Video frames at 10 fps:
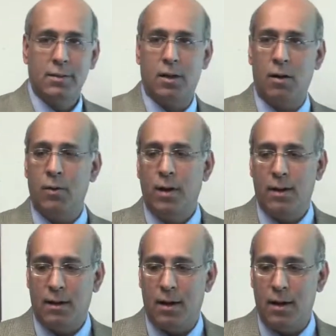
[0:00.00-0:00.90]
So
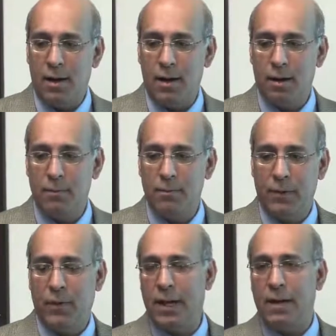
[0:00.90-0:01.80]
um,
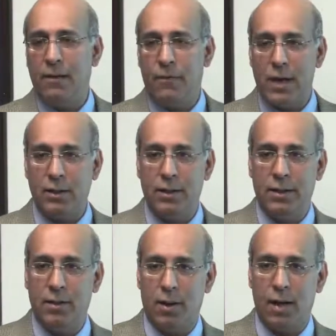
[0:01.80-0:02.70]
if you get an infection
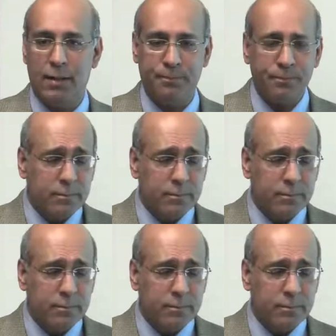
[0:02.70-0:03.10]
in your eye,